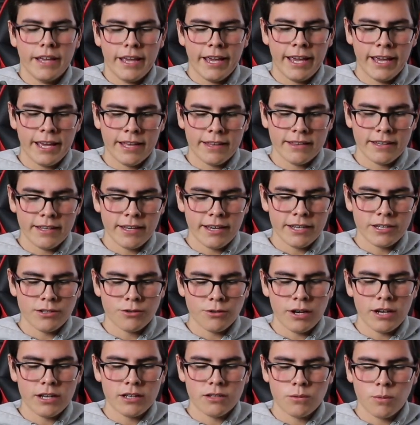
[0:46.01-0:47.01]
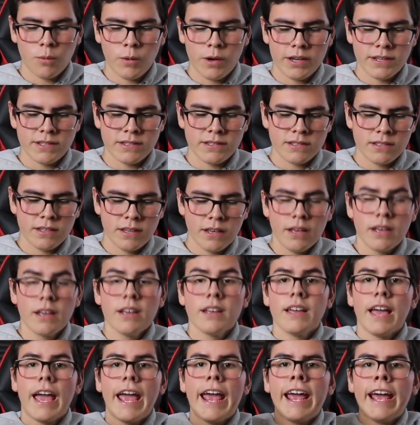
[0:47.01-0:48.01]
And I draw it twice.
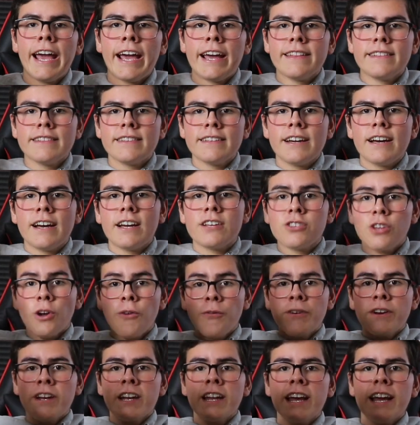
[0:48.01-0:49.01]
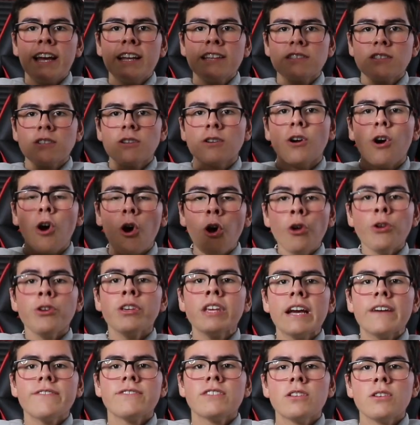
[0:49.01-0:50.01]
And don't forget to enter. All
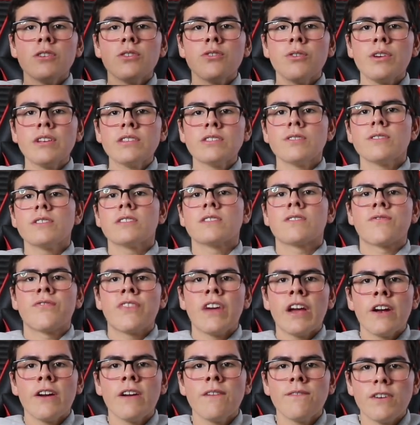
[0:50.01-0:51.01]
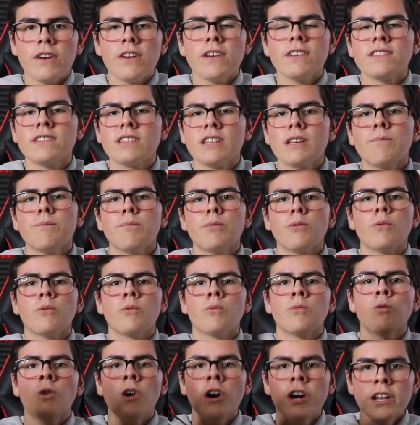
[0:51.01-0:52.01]
you have to do to enter is very, very simple.
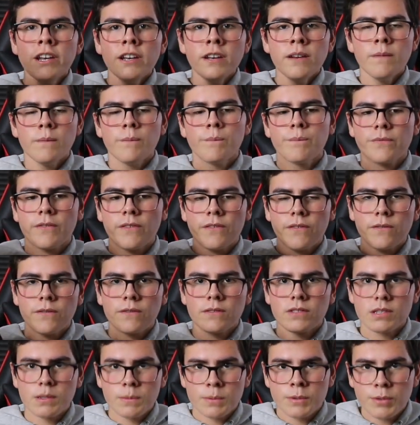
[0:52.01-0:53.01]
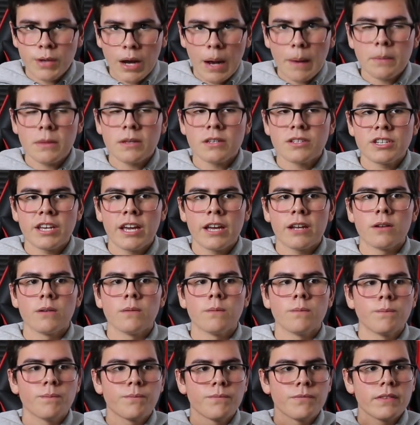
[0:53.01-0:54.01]
One, subscribe to the
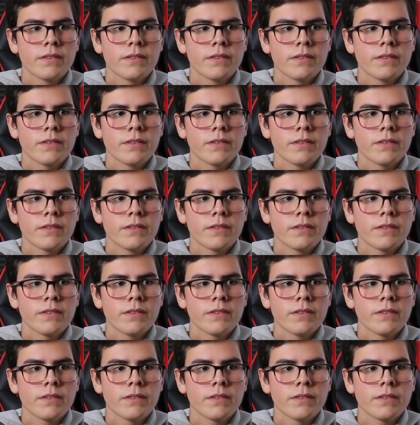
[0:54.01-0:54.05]
channel